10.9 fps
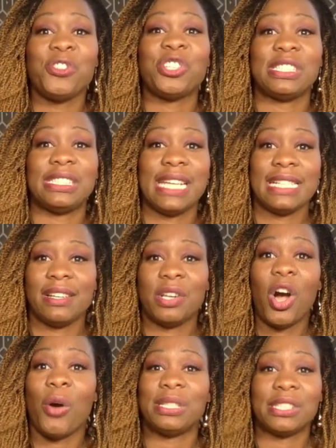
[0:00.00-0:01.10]
future state and
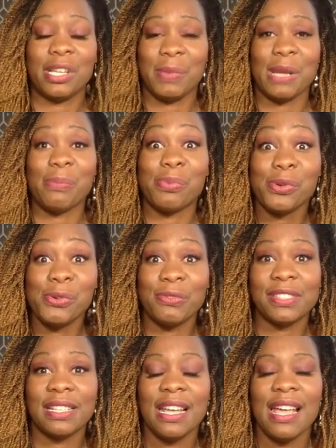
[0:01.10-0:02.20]
how it's going to be
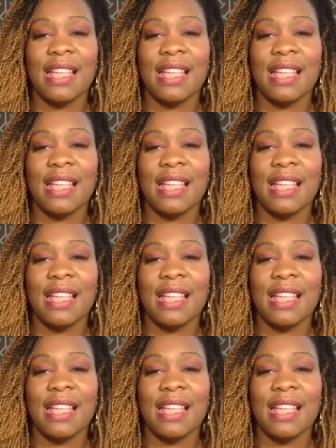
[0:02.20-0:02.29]
improved.